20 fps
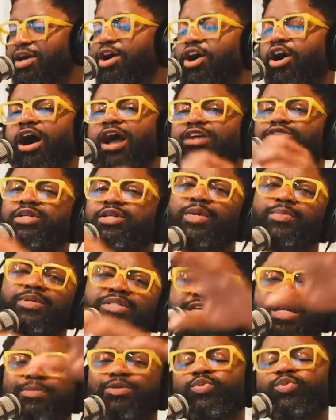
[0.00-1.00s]
All right, so let me
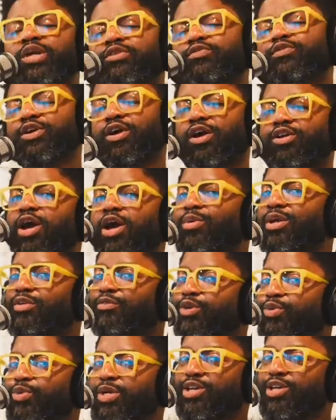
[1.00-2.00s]
set up the week for y'all. Y'all ready for
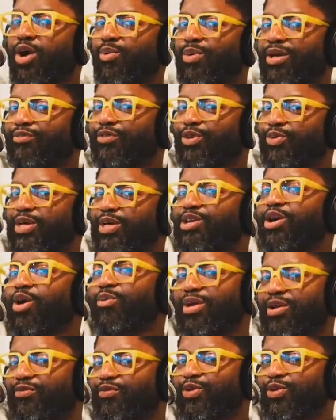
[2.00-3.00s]
the week? Y'all ready for the week? Y'all
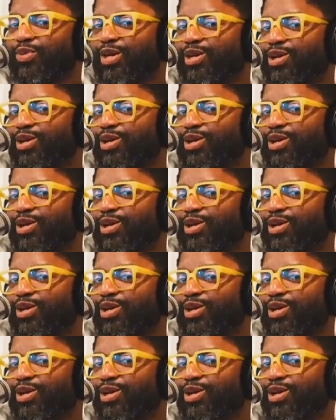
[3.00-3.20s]
ready for the week?